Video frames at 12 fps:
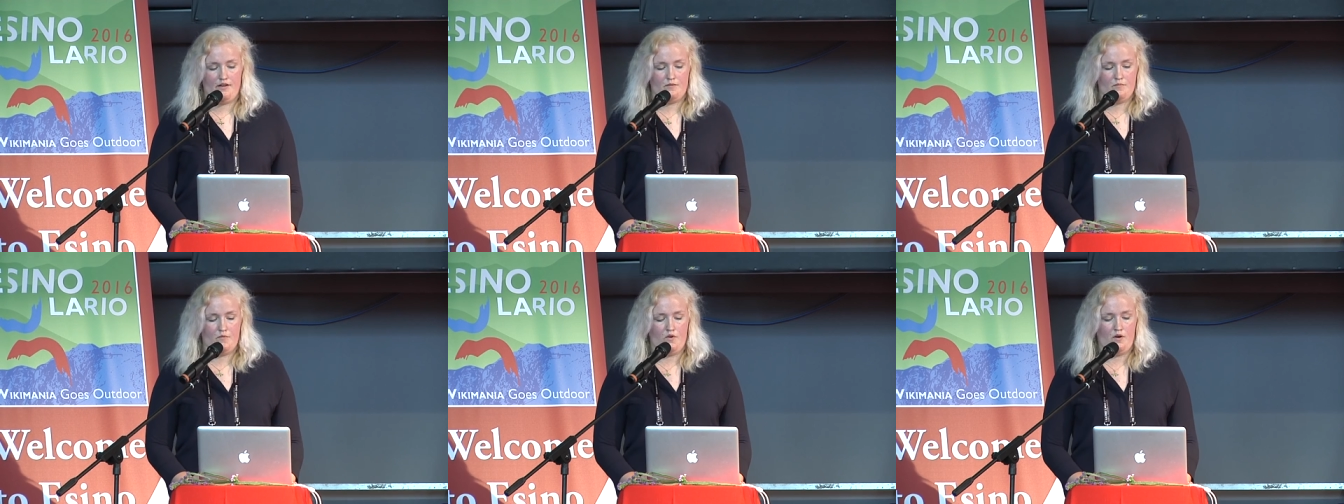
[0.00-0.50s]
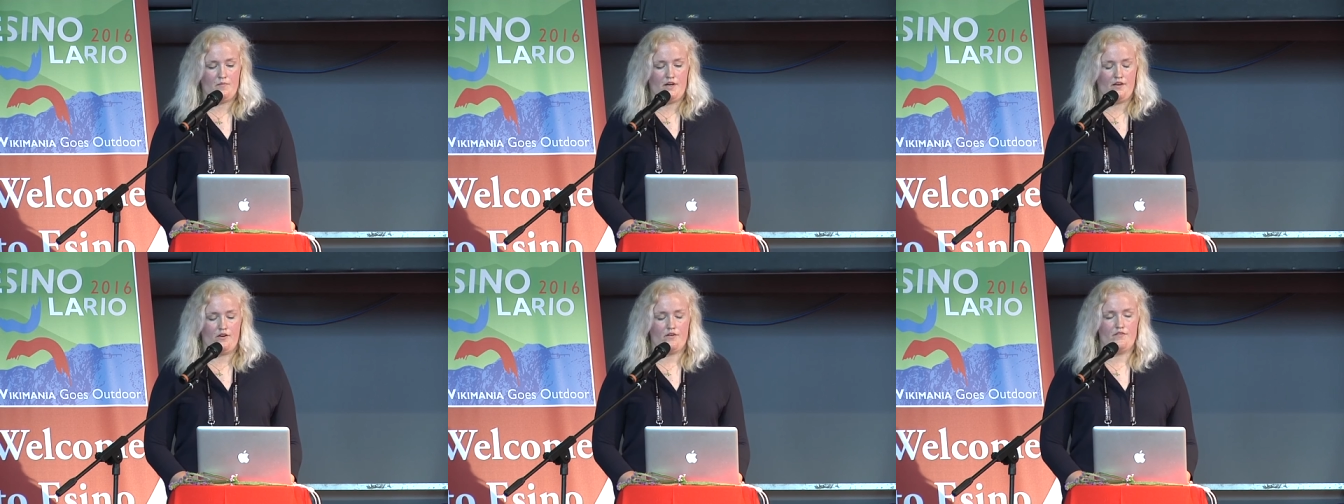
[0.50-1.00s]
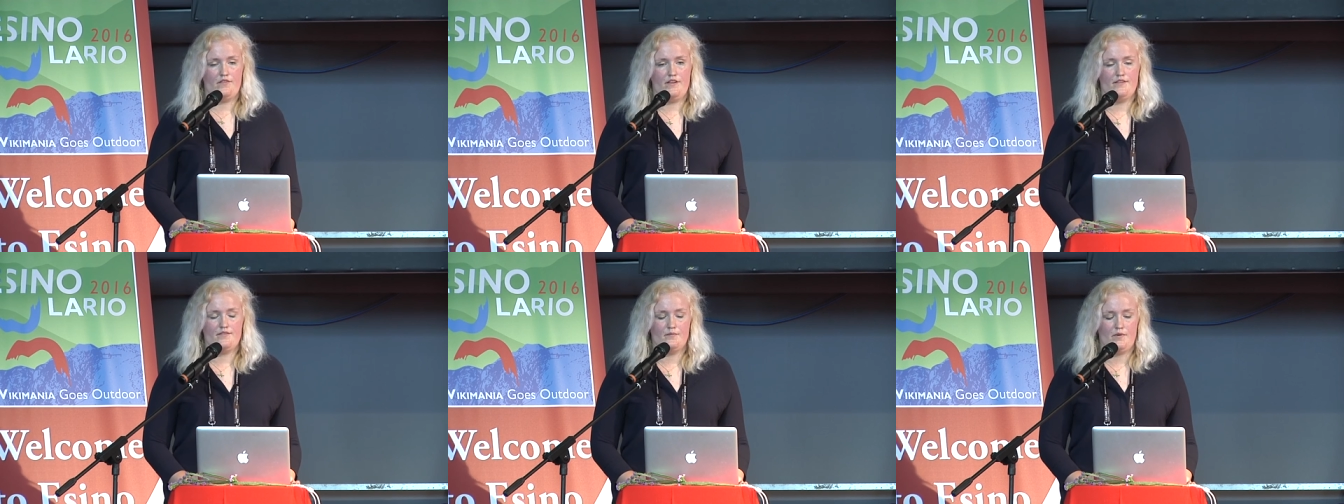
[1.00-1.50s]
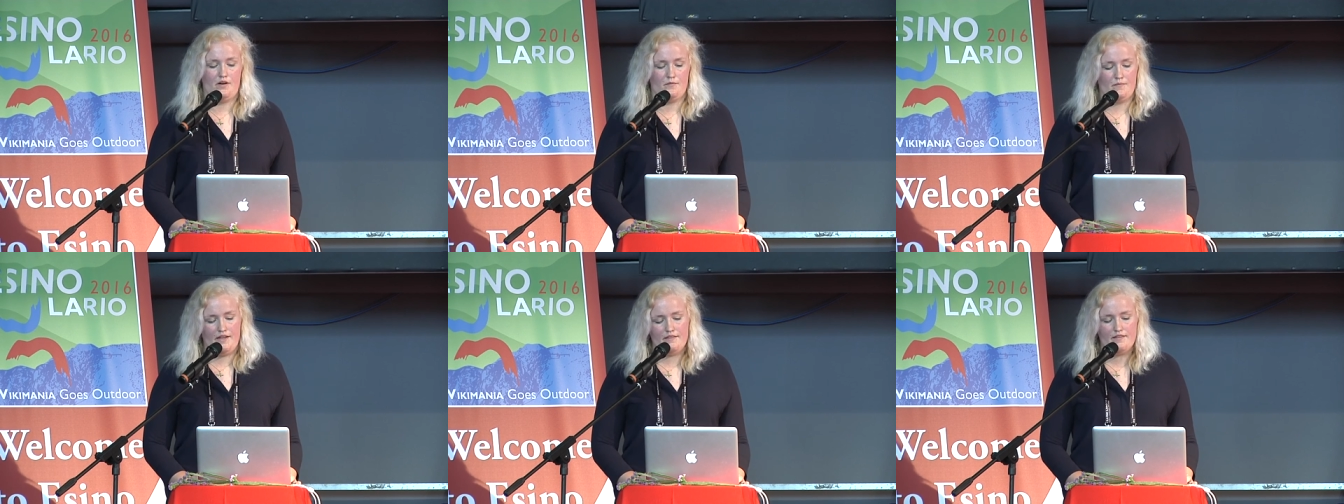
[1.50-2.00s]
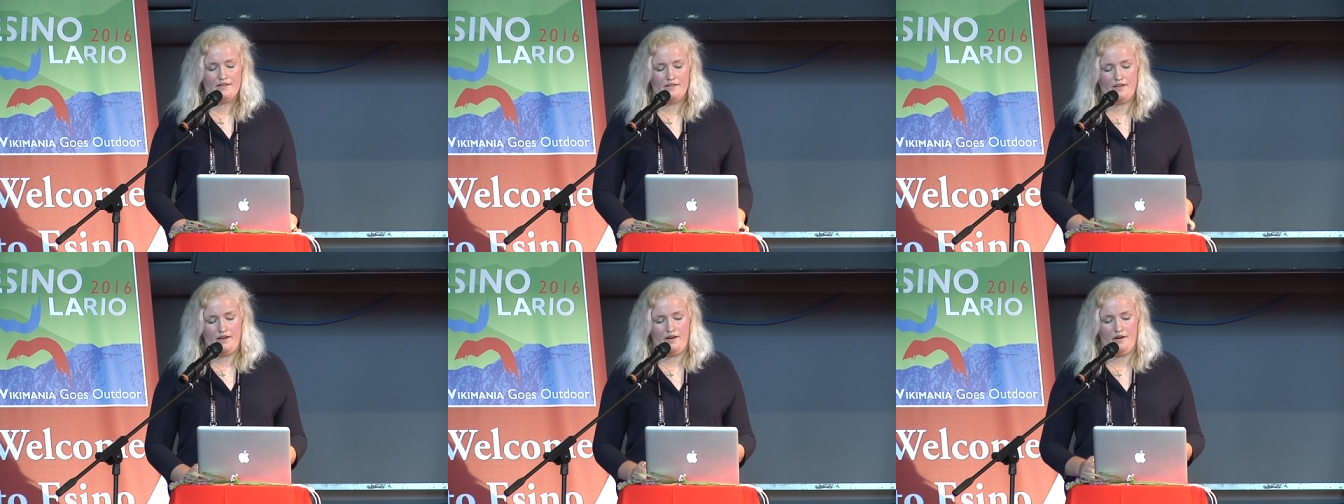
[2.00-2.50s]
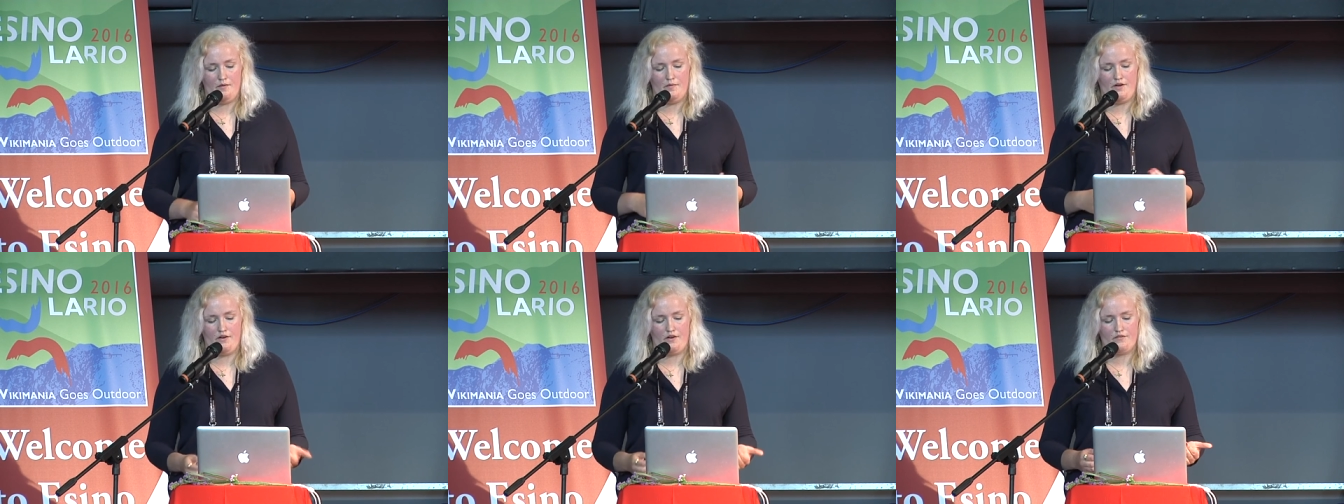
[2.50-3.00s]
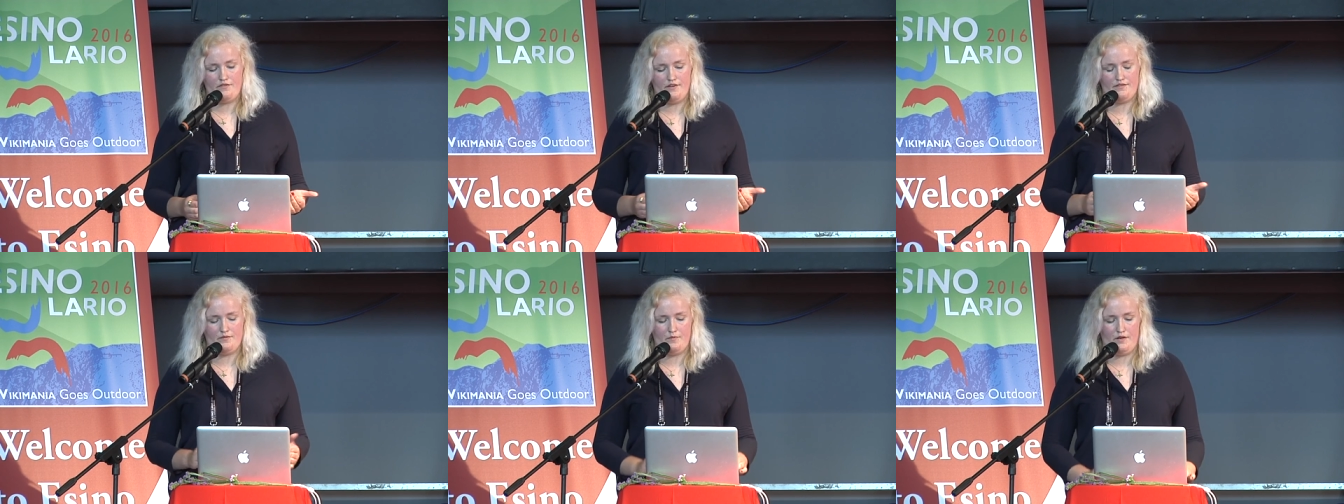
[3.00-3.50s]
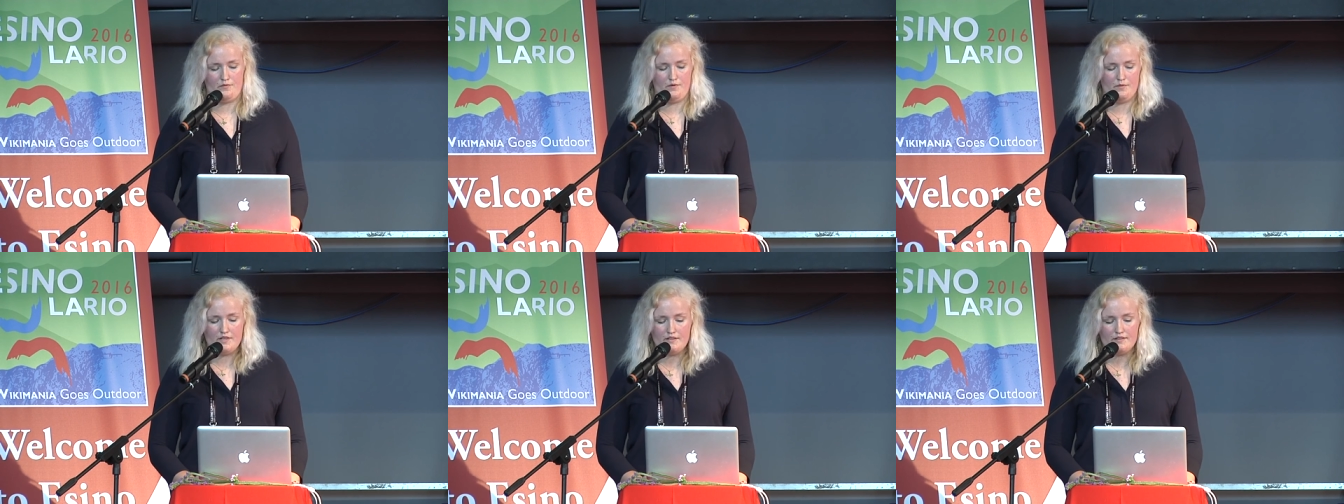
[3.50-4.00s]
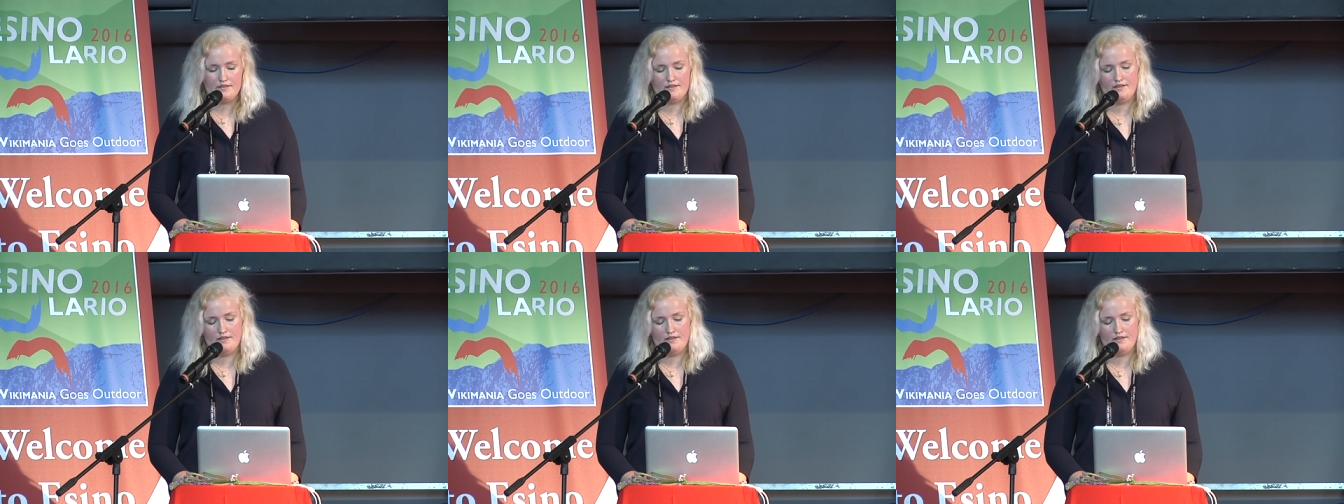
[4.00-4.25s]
lot more biographies about men than there are biographies about women.